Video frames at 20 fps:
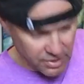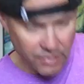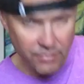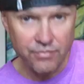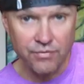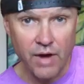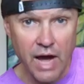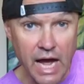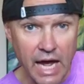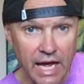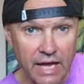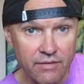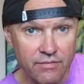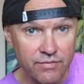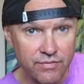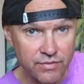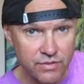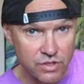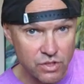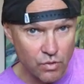the 5
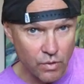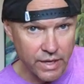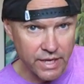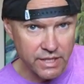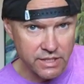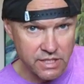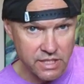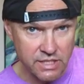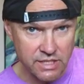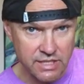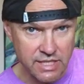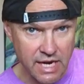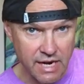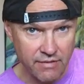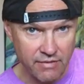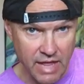strings instead